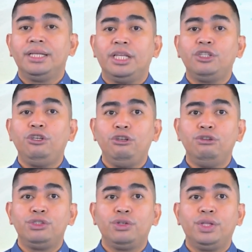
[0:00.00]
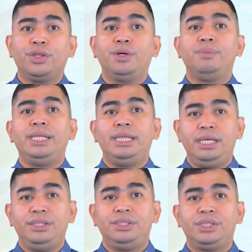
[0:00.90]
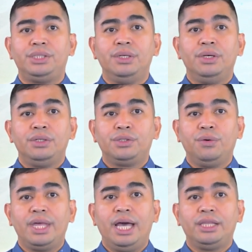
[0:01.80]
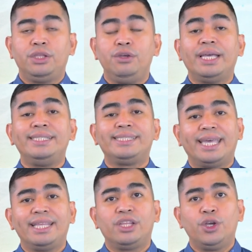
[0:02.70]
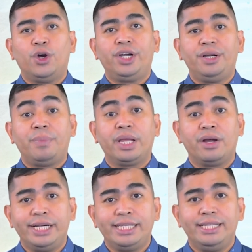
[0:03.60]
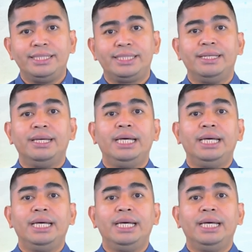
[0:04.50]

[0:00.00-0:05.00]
that you use to determine needs so that you can set your priorities.